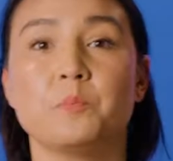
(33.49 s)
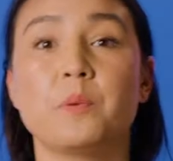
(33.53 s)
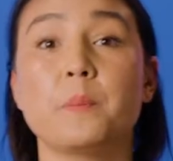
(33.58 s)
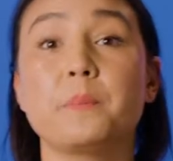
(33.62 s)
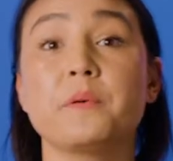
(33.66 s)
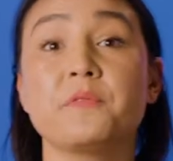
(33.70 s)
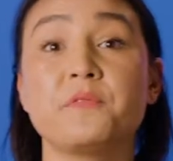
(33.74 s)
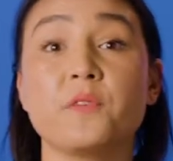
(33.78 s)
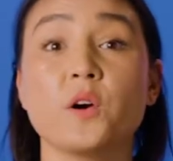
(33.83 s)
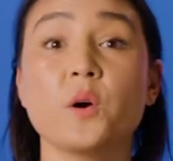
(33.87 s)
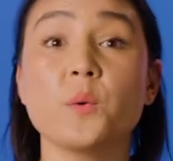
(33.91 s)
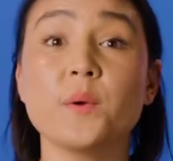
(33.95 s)
But
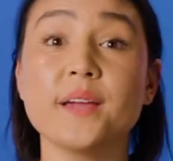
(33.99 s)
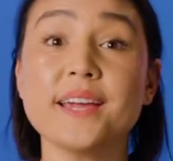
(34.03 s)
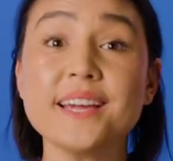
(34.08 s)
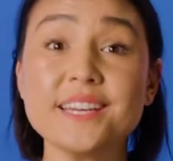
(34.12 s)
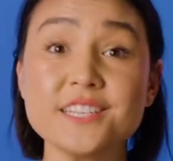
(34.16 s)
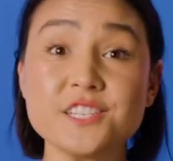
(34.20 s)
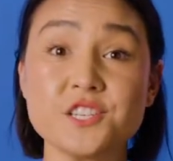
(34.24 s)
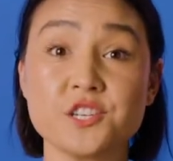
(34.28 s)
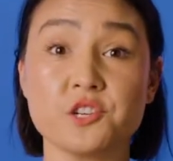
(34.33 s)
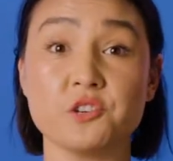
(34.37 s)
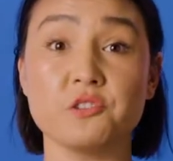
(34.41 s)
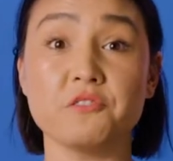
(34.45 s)
before we
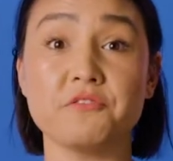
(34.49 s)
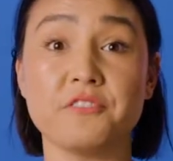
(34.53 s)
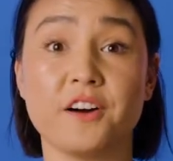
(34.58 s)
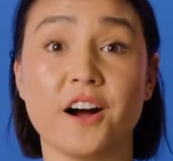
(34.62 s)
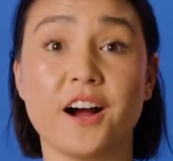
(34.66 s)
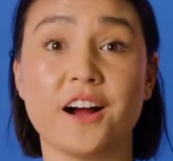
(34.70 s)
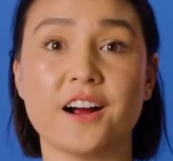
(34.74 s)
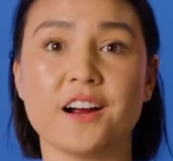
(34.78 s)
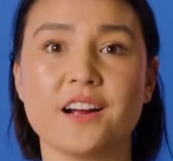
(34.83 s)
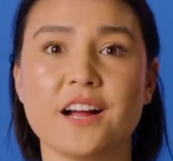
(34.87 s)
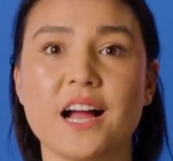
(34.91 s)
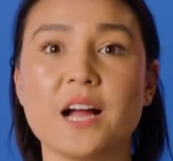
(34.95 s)
get too
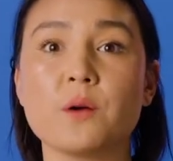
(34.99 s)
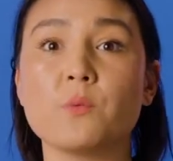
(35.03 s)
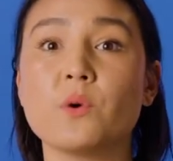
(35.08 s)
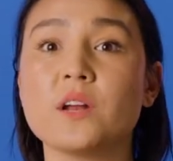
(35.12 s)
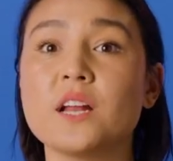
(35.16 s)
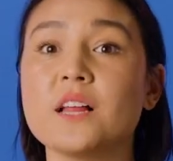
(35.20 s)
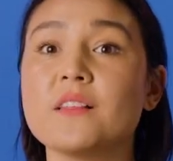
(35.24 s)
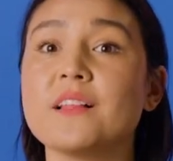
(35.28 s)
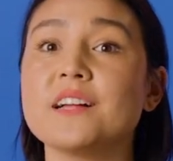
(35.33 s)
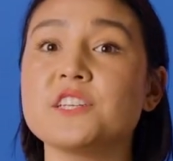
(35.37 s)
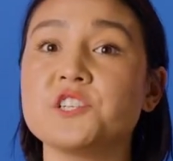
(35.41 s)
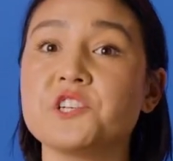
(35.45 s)
far, I want
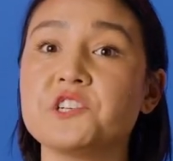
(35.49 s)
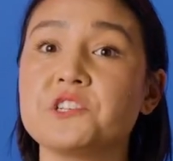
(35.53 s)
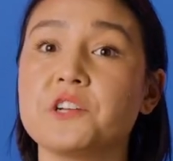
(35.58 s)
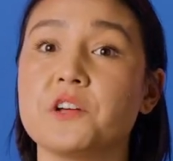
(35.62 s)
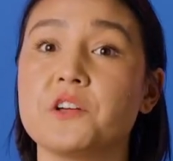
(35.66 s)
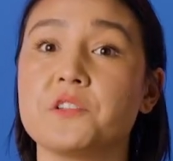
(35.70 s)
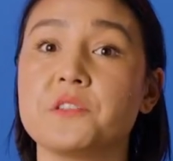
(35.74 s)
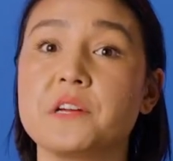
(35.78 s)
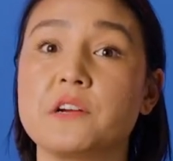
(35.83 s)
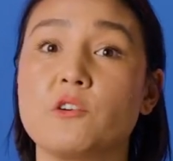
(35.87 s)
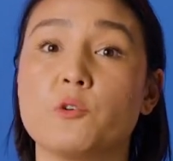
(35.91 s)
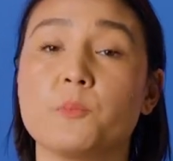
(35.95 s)
to let you know
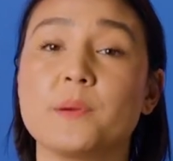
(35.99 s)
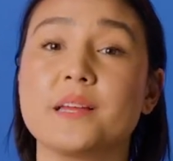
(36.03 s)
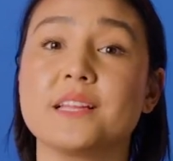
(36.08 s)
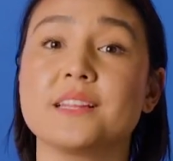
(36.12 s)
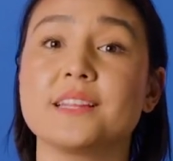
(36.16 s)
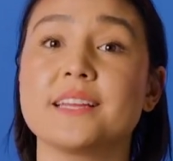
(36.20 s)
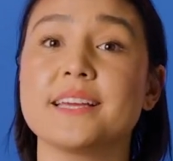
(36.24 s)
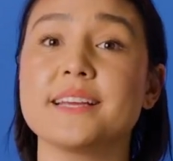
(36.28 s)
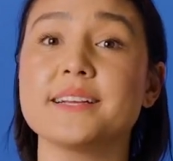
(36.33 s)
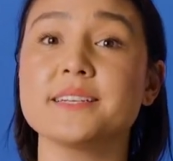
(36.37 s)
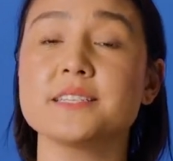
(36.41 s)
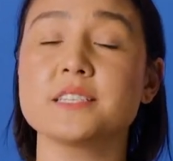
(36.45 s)
that there will be
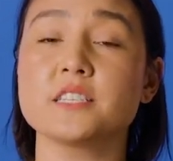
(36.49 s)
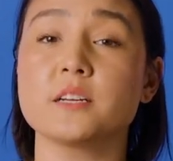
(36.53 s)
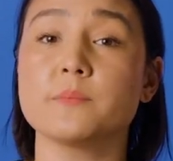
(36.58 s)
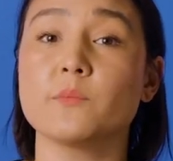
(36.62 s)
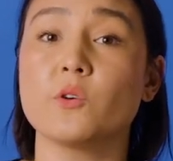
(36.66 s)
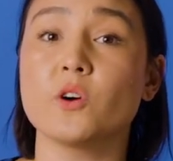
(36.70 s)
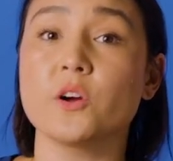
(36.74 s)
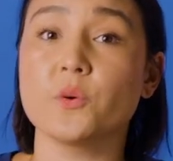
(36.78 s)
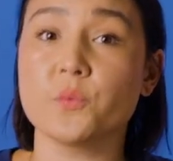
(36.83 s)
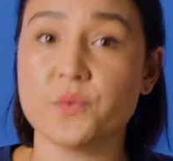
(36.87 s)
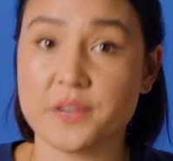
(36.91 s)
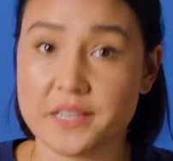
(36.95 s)
links to
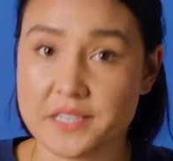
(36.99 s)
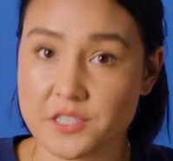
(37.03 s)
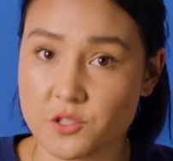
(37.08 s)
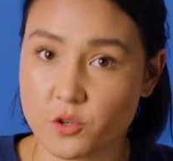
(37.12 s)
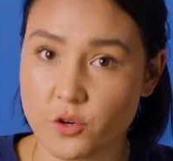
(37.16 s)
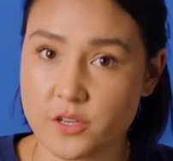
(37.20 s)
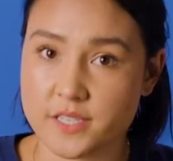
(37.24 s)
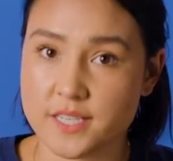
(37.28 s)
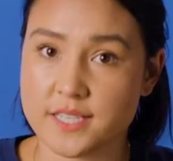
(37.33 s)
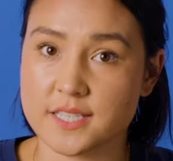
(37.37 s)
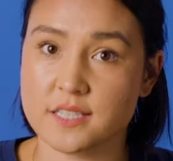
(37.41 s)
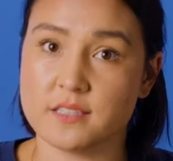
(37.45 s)
more
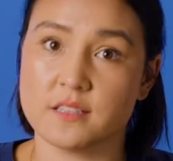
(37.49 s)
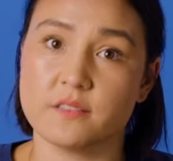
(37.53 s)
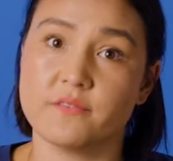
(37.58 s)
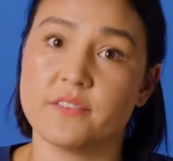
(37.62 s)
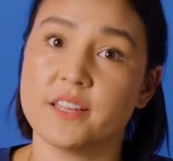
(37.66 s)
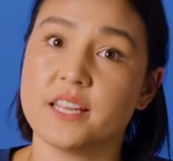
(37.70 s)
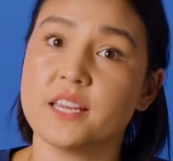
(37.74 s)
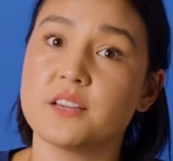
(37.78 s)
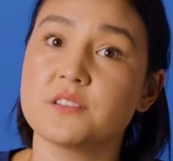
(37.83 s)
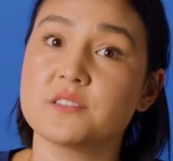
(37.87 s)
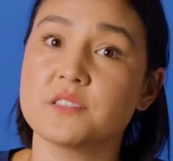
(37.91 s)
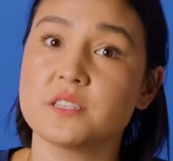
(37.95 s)
resources in the
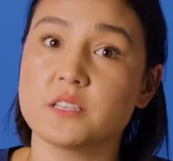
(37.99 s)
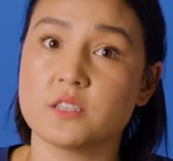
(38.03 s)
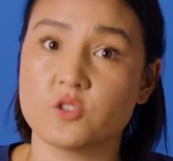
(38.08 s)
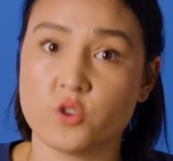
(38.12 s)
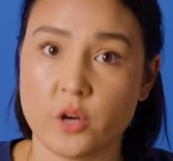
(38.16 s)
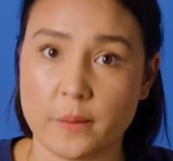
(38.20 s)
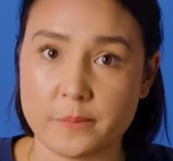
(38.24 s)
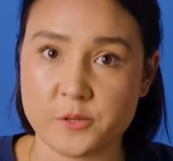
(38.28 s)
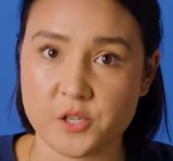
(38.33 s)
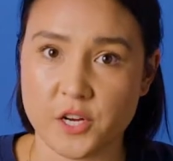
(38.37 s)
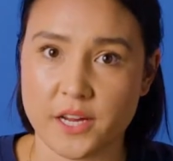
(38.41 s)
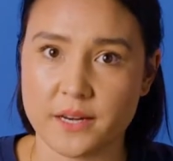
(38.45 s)
video's
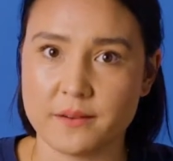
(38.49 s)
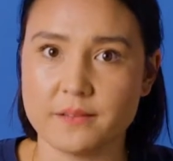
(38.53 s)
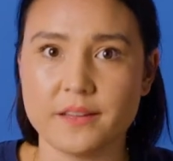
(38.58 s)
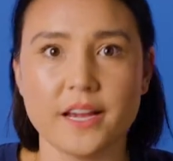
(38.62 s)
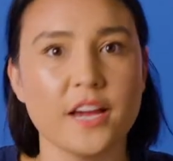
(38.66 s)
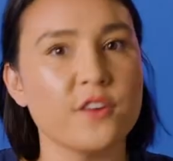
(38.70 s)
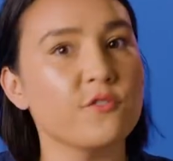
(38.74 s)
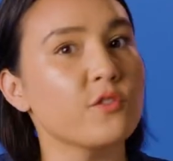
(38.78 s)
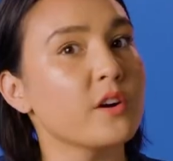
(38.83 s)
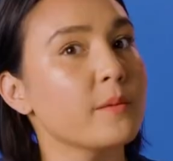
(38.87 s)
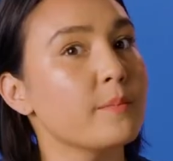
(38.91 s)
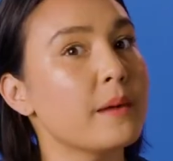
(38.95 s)
description.
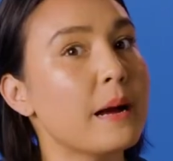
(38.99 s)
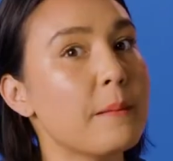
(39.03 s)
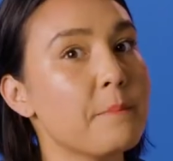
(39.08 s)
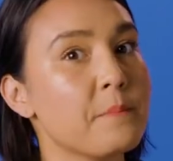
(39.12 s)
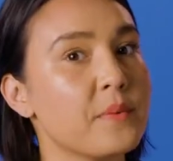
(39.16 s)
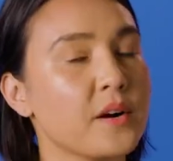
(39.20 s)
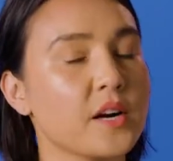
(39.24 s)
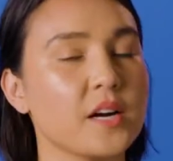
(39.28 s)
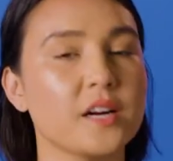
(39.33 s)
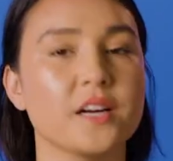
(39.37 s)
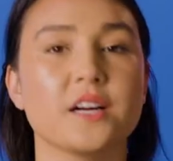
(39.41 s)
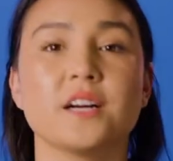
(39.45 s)
And
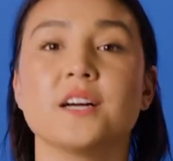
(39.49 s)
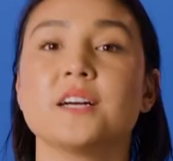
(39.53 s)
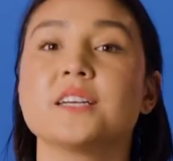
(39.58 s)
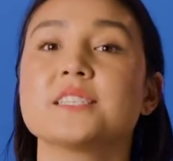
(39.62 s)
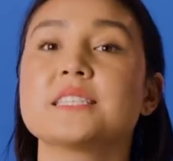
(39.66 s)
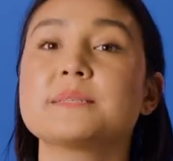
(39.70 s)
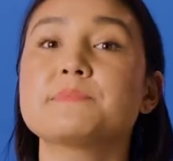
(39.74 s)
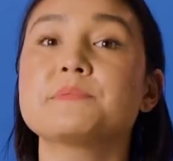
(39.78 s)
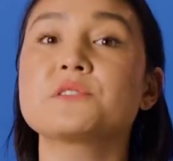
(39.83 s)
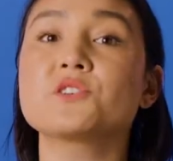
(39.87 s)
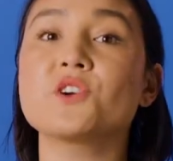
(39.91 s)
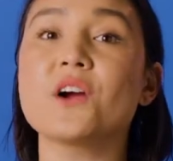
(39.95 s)
remember,
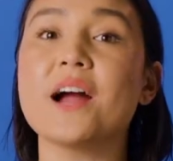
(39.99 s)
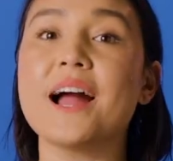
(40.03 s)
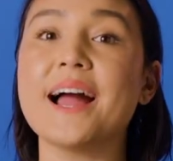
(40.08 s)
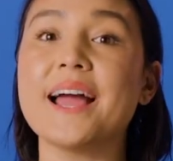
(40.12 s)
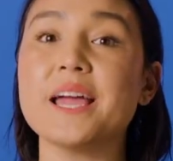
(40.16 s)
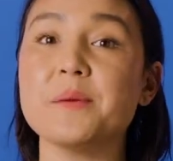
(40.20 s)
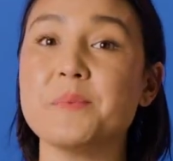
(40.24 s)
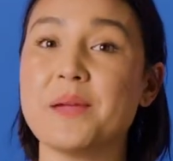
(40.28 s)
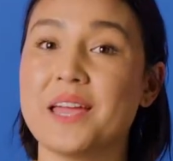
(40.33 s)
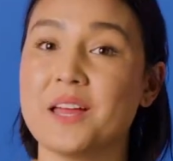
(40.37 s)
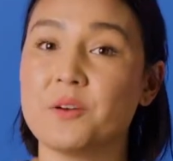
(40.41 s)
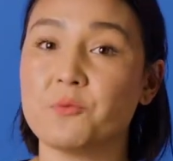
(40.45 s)

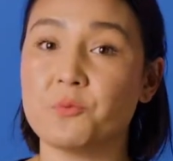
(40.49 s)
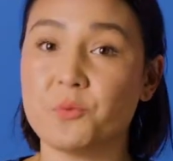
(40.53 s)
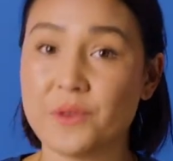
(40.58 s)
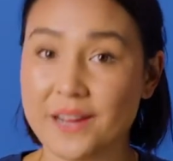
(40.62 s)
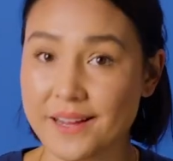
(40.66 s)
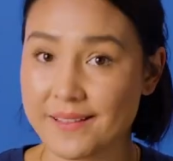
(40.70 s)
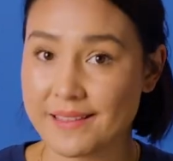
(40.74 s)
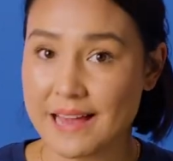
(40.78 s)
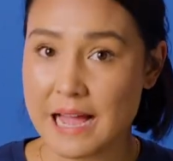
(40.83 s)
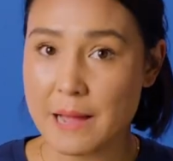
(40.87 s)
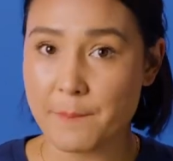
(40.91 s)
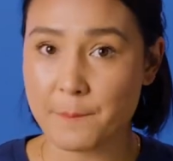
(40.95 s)
subscribe and
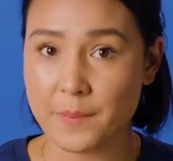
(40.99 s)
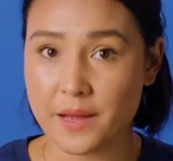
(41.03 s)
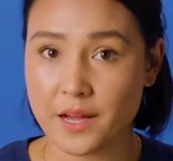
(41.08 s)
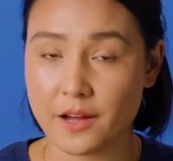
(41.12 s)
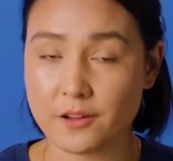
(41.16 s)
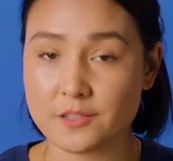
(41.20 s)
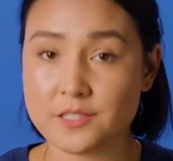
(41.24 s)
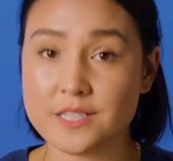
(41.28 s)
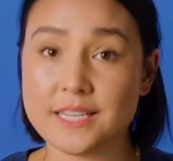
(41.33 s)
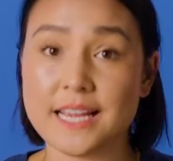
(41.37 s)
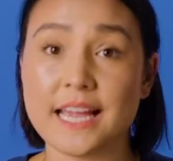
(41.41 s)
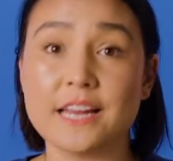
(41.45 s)
ring that
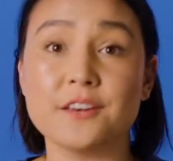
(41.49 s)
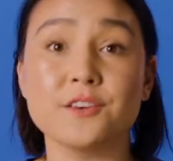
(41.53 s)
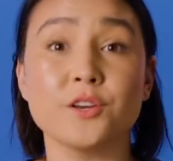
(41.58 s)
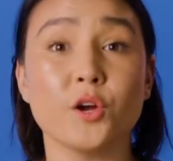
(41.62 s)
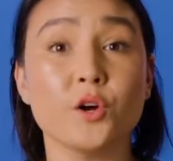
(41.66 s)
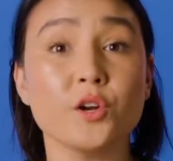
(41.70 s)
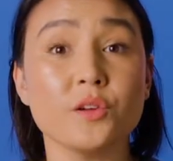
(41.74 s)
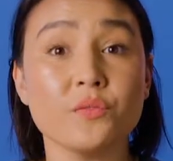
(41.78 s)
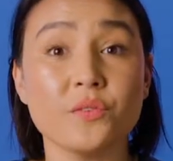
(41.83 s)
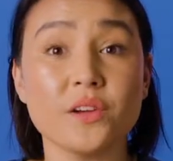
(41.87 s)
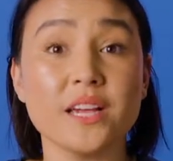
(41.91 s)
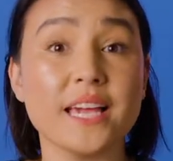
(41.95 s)
bell to get
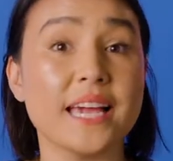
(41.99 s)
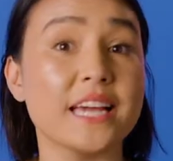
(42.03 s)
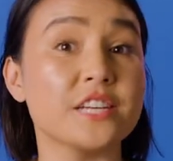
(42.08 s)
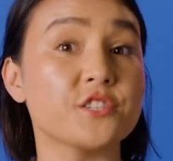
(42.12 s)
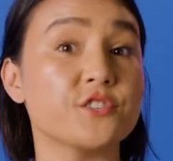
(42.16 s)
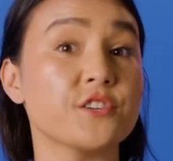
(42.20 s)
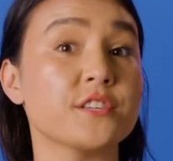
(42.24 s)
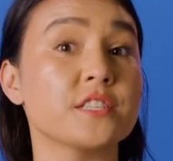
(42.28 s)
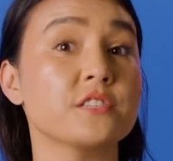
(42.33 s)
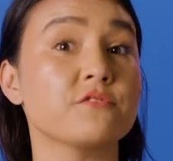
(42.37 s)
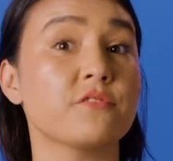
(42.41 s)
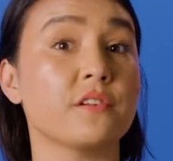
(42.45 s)

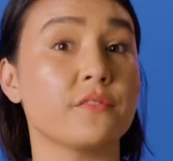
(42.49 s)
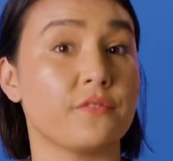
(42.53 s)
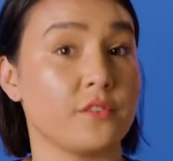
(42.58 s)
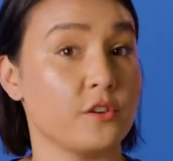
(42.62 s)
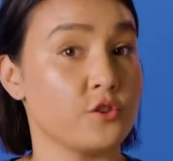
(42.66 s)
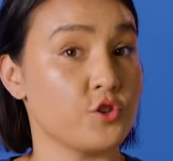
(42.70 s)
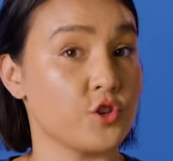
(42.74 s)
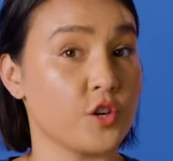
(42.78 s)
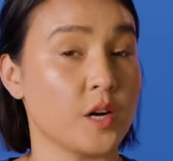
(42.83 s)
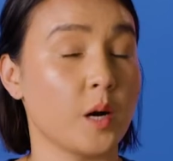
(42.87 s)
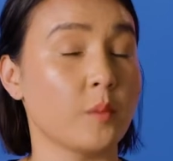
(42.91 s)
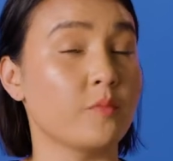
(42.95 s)
notifications for
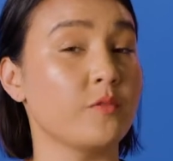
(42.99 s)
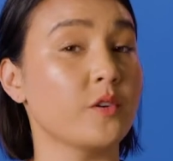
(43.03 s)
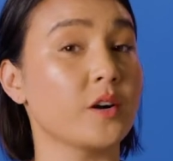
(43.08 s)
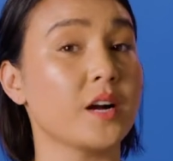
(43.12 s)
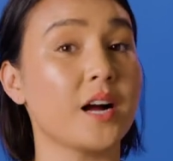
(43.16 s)
future helpful